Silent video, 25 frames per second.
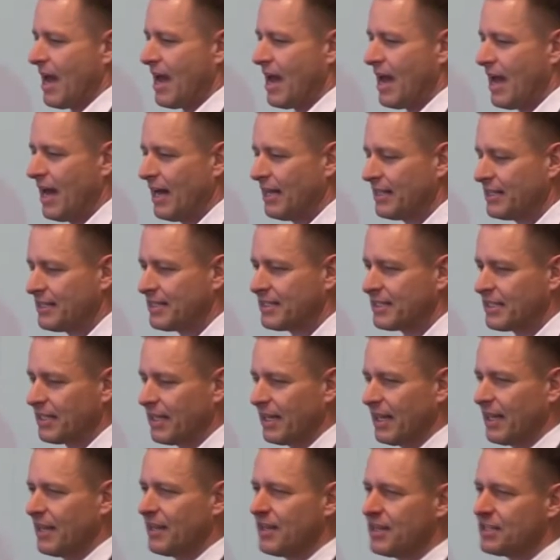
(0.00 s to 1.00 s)
And
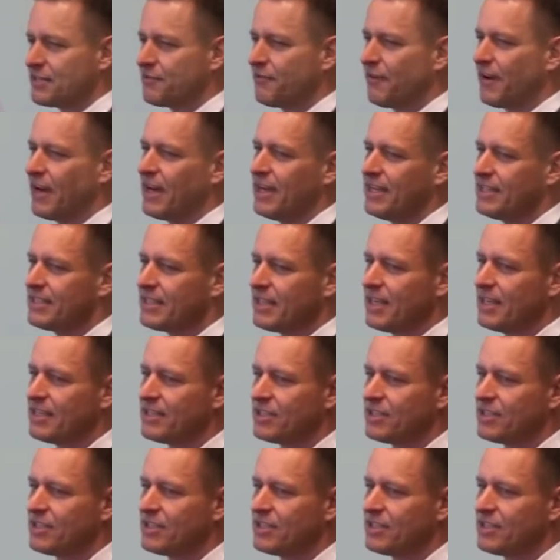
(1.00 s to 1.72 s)
in this phase,